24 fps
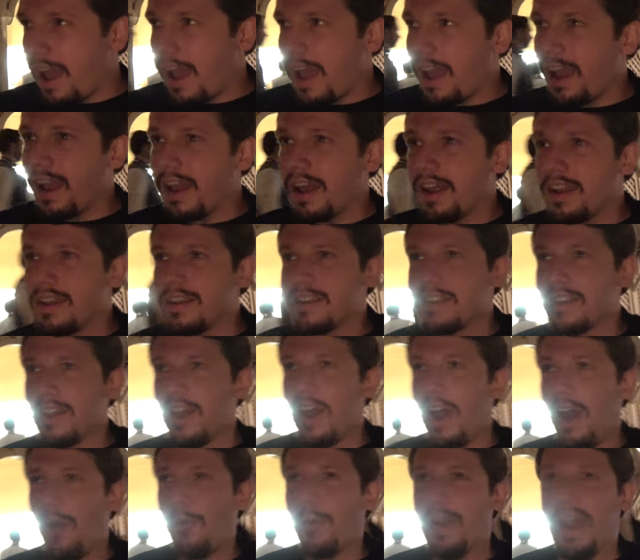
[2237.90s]
And
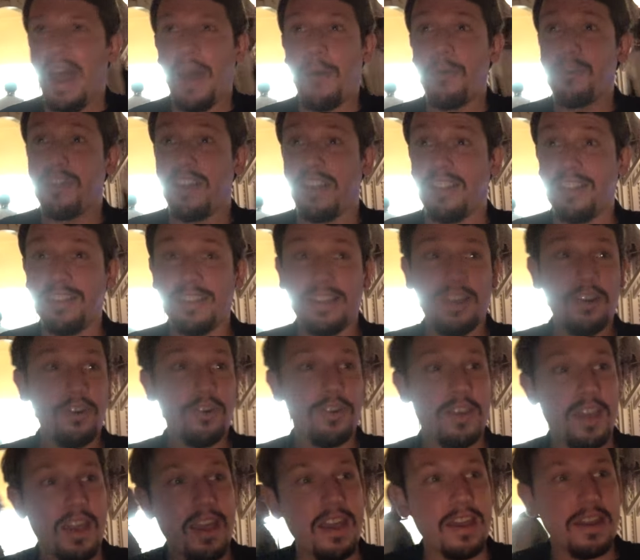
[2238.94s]
when I was a little
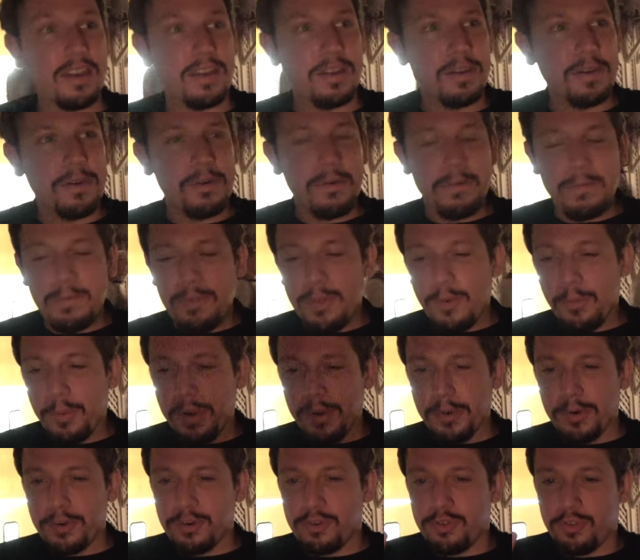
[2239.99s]
kid,
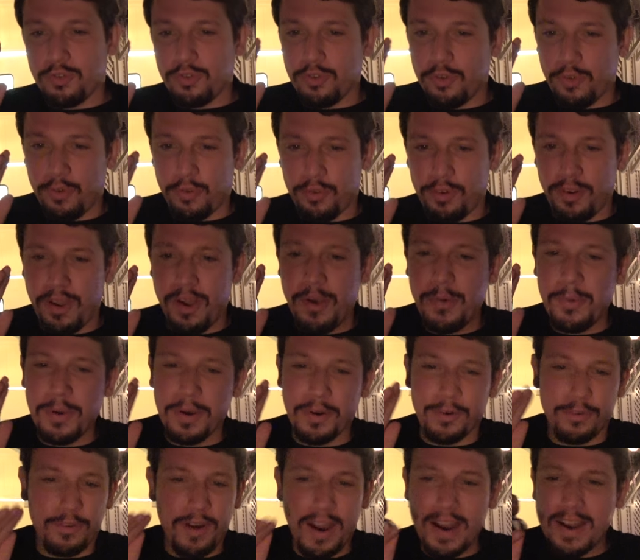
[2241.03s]
we were
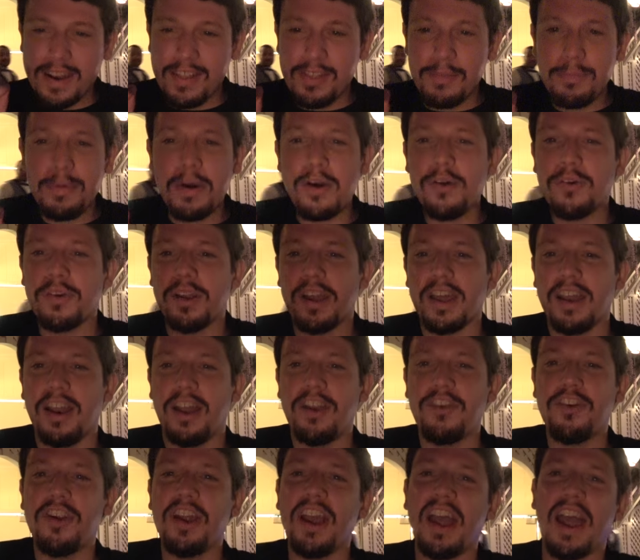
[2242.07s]
riding in the boat and
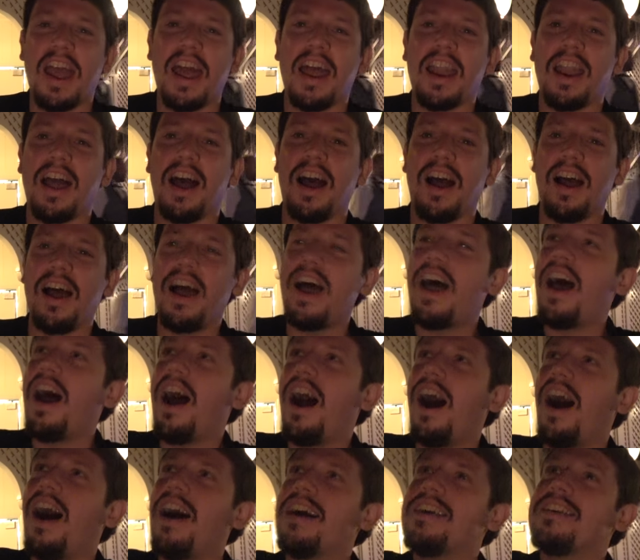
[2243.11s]
under it, and
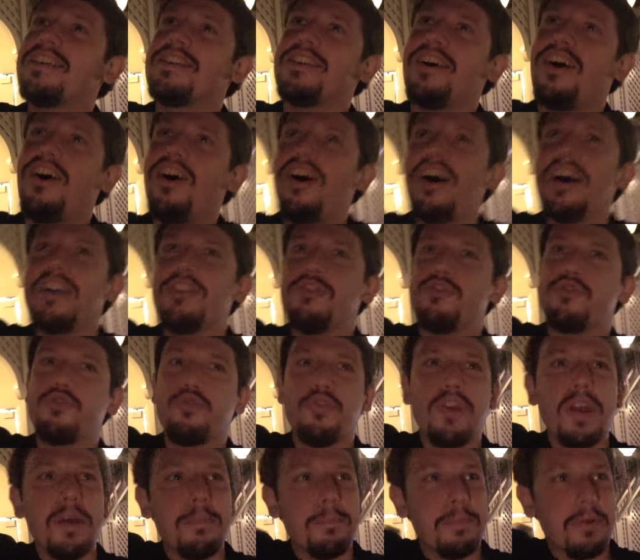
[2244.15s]
I saw a
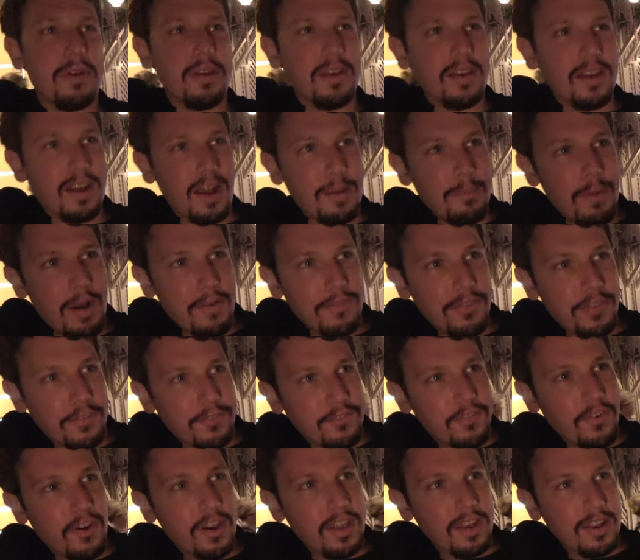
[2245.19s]
drip come off the
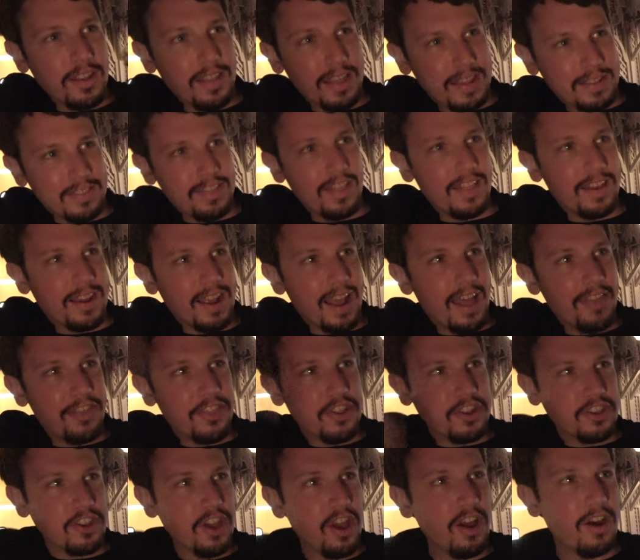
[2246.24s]
foot, like at
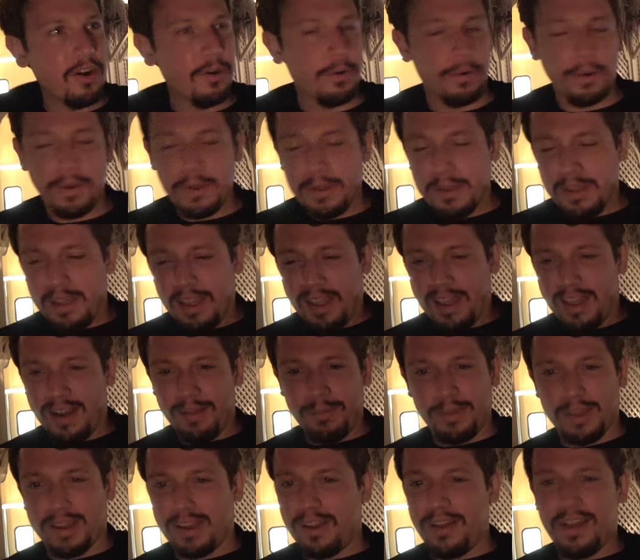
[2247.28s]
the toe, and
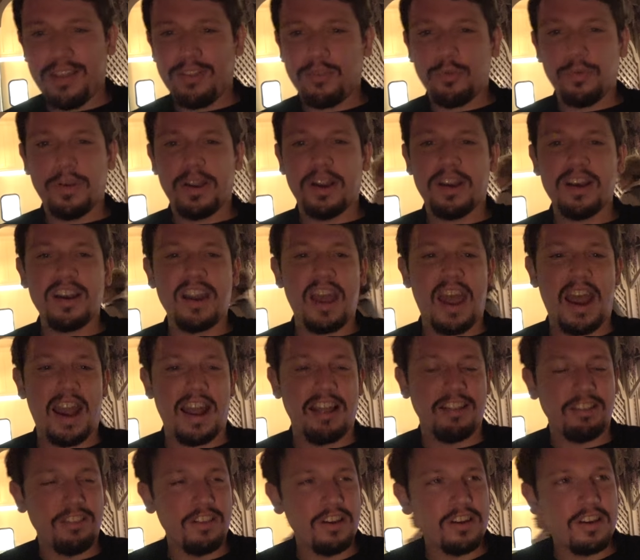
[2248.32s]
I'm like, oh, that's weird. And
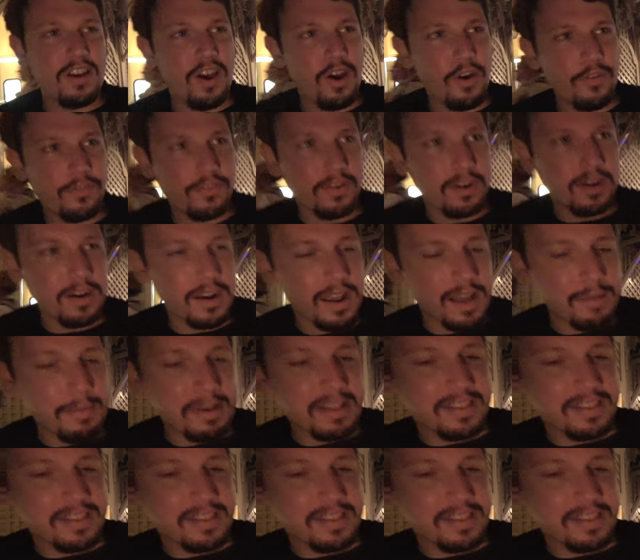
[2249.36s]
I look over, and